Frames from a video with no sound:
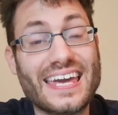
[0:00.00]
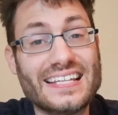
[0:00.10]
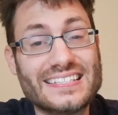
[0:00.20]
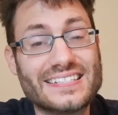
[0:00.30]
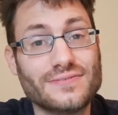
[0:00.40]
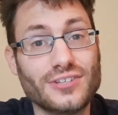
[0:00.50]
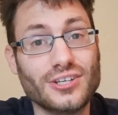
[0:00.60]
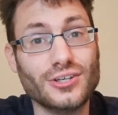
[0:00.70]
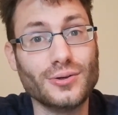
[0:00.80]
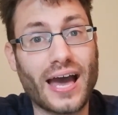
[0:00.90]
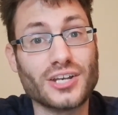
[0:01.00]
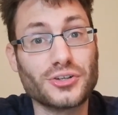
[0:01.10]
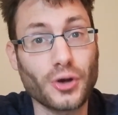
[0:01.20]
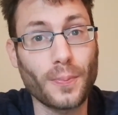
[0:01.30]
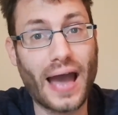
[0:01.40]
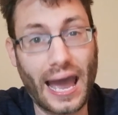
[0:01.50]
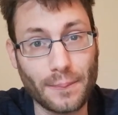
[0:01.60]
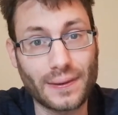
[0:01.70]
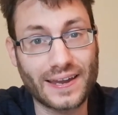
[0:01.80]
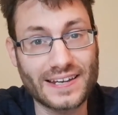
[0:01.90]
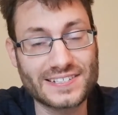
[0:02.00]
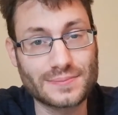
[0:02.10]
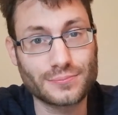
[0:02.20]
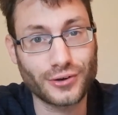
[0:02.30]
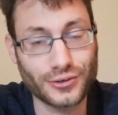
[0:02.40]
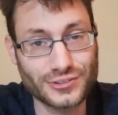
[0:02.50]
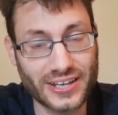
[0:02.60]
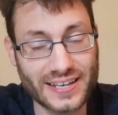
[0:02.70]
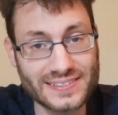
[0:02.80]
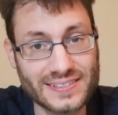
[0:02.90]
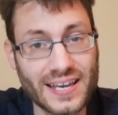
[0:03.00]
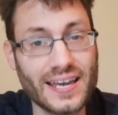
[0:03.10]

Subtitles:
interview and job application process